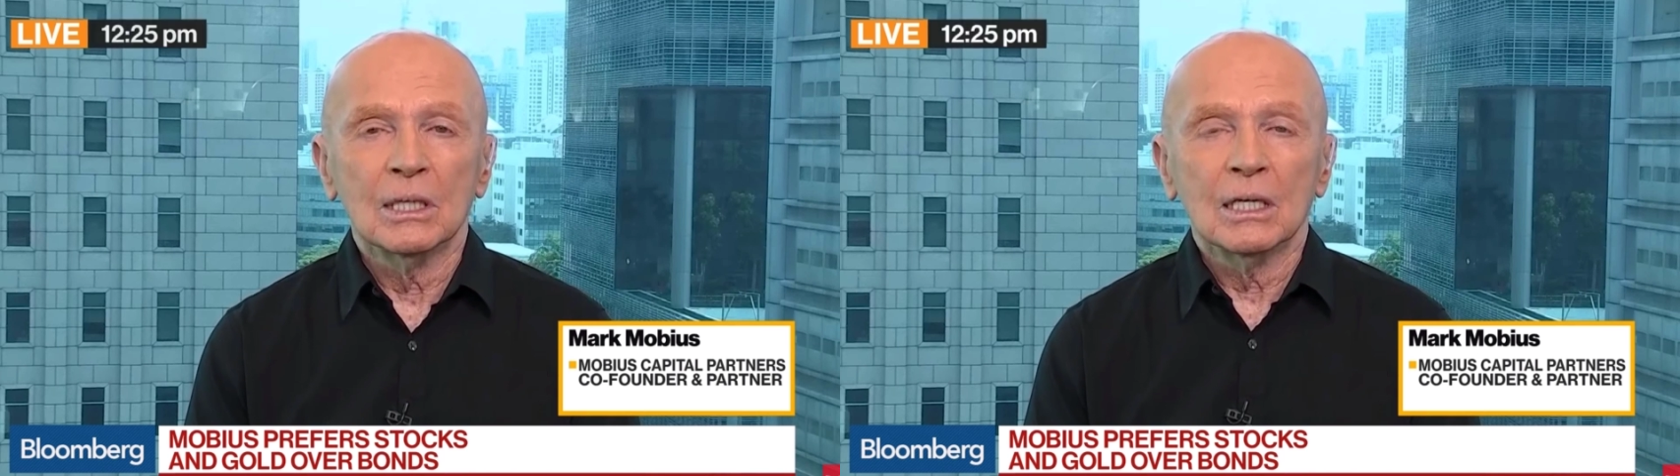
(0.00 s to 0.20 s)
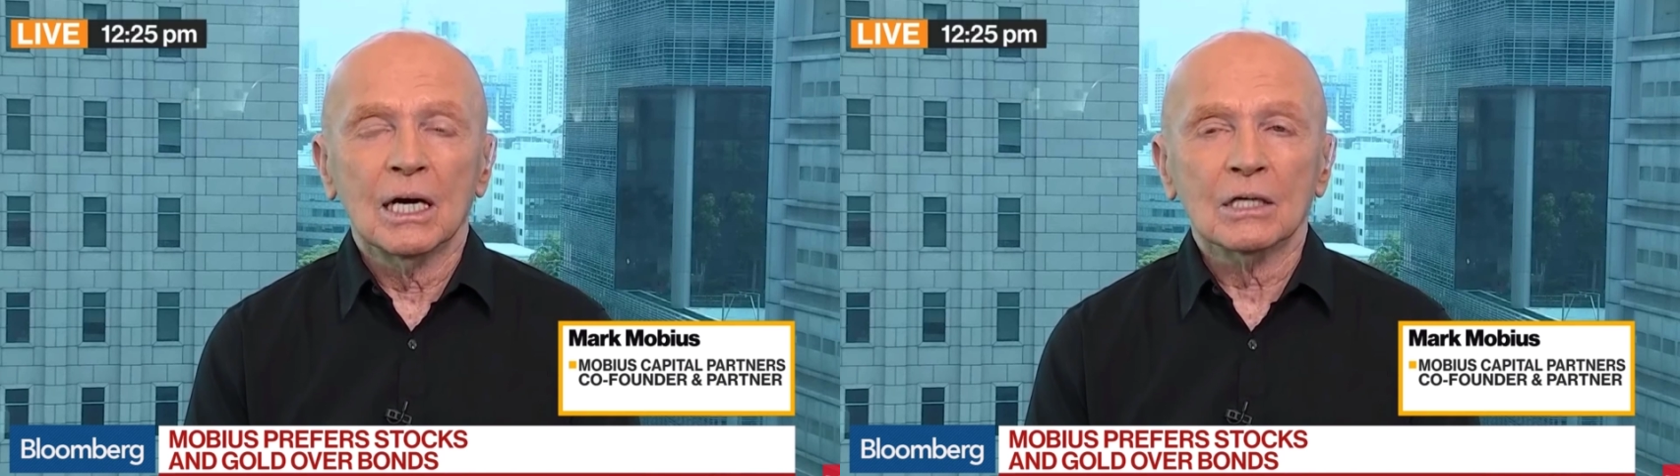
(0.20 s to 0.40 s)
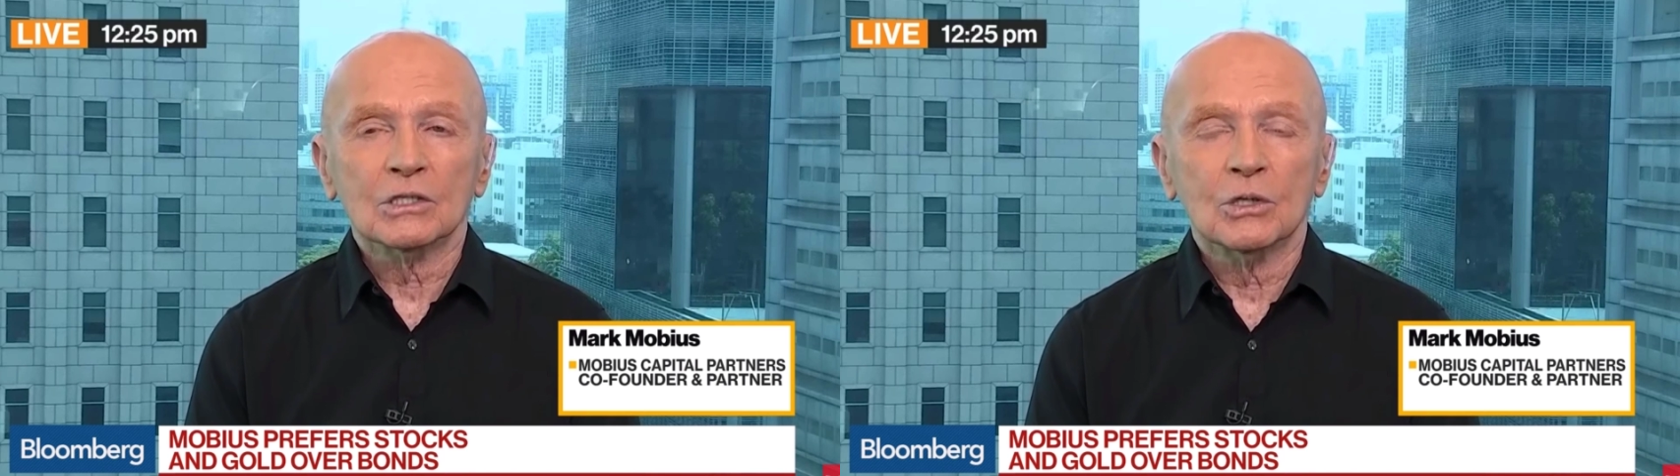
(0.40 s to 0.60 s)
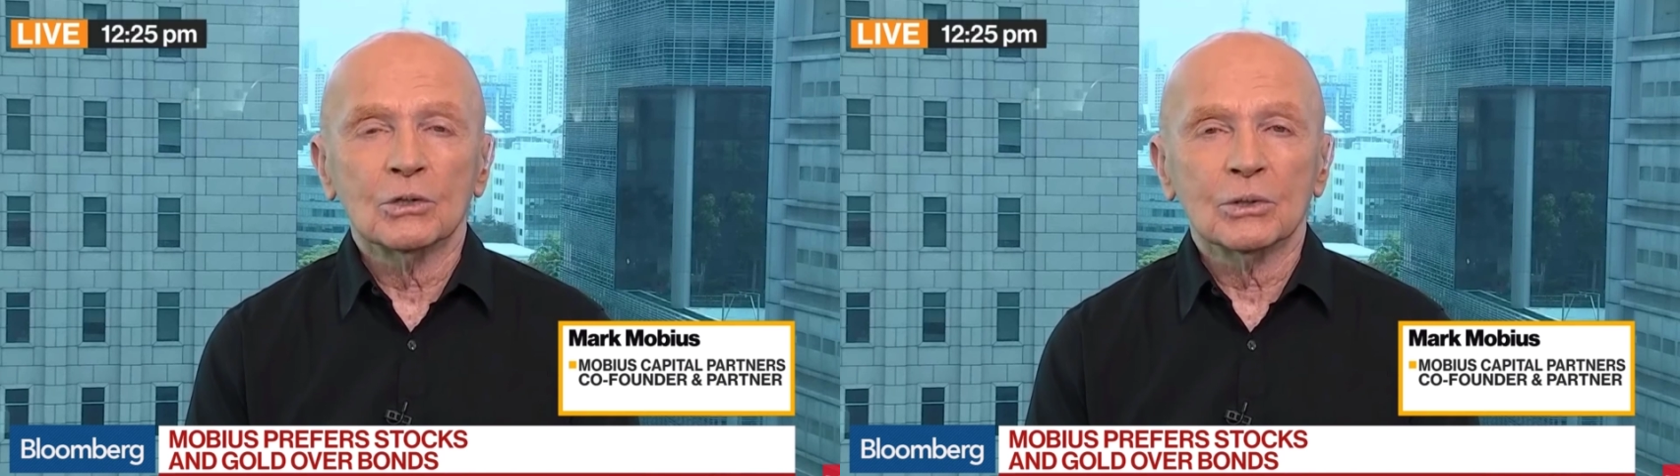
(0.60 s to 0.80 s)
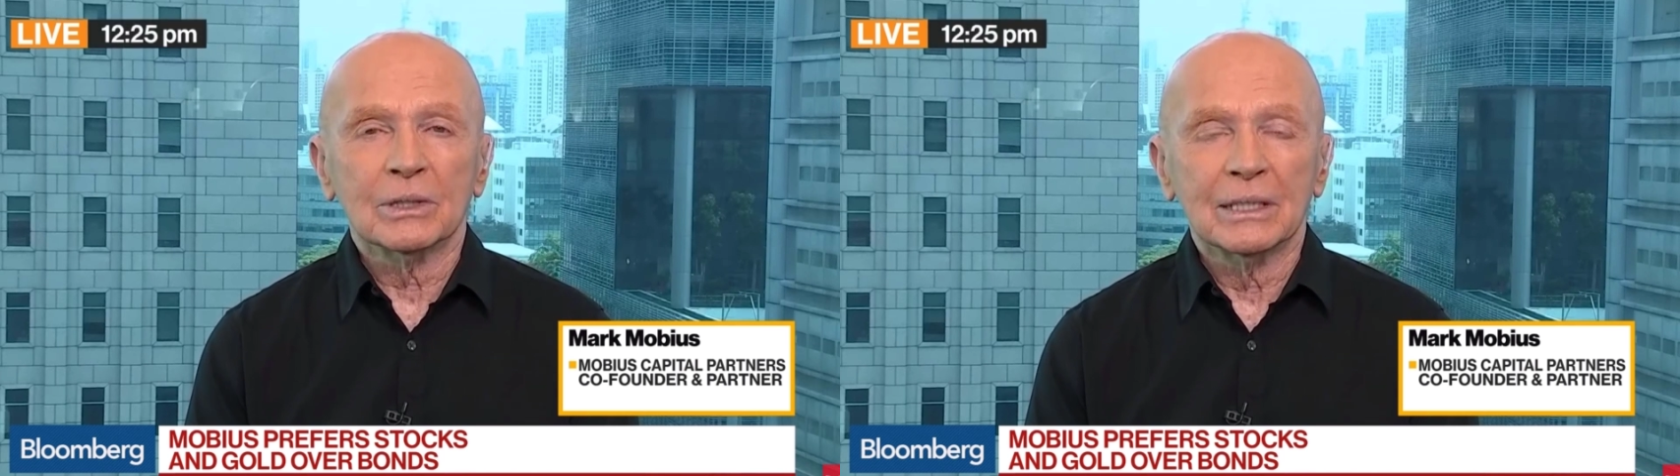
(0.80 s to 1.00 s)
So
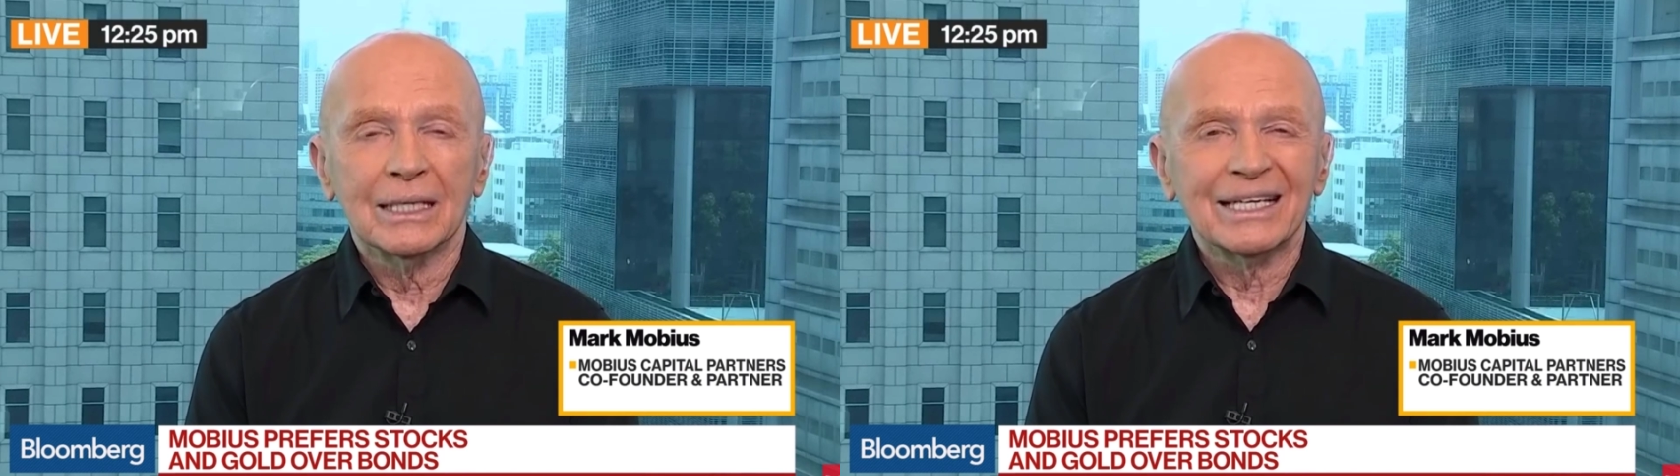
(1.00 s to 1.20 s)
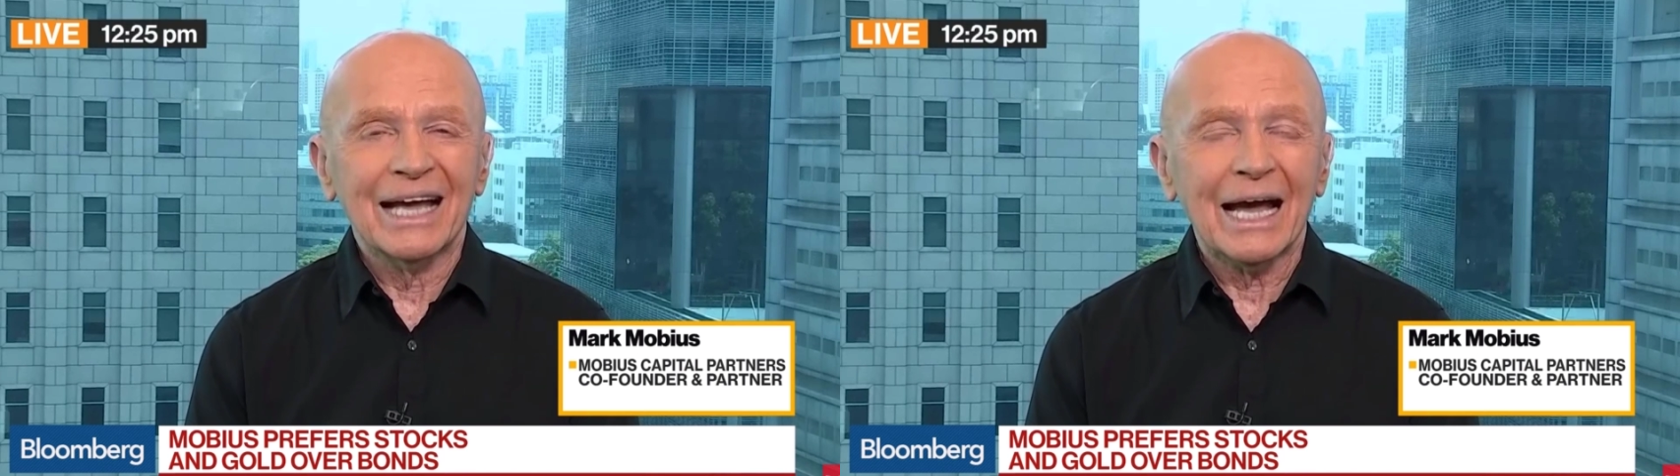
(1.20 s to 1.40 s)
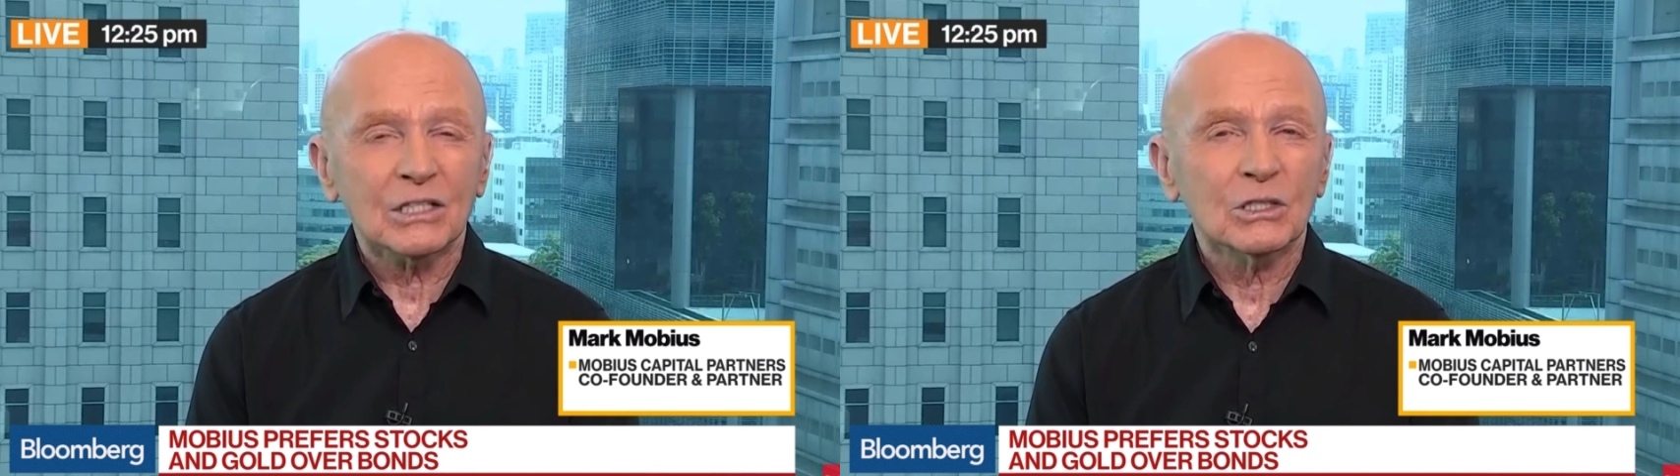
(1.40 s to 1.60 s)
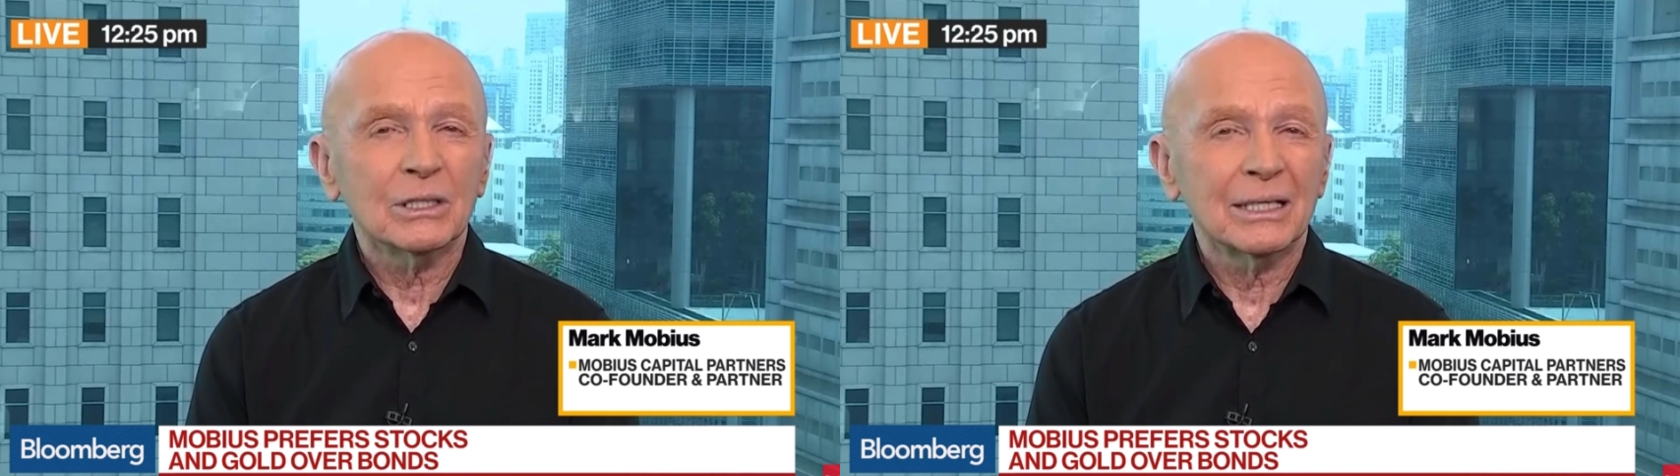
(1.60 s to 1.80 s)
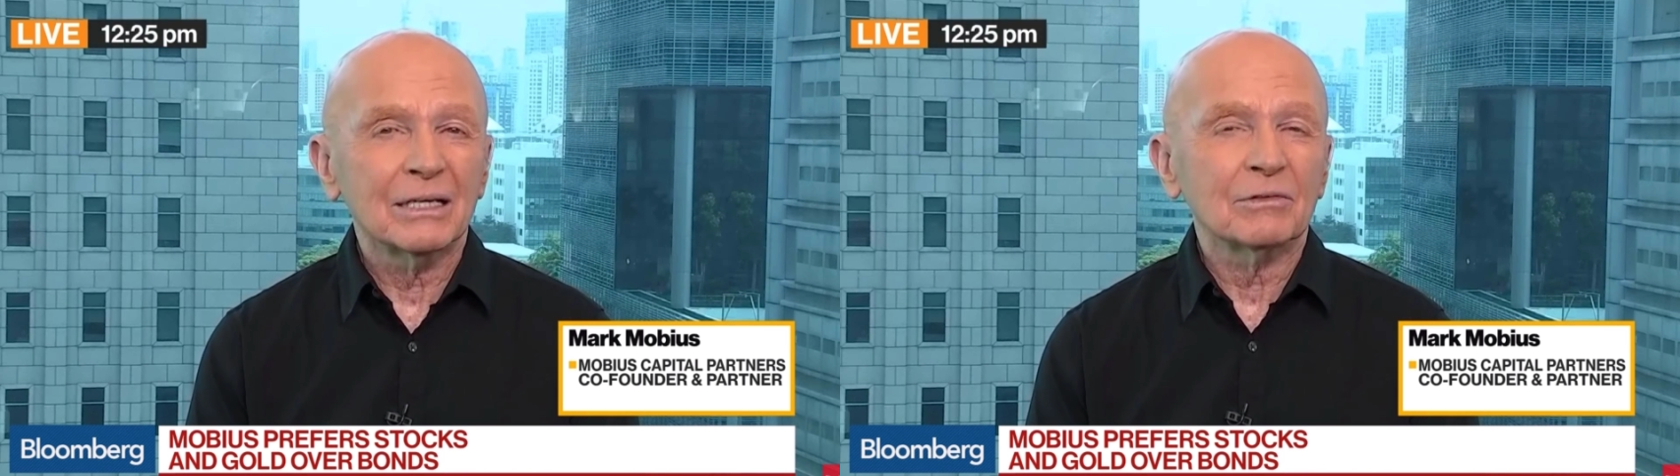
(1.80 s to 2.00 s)
you're actually in a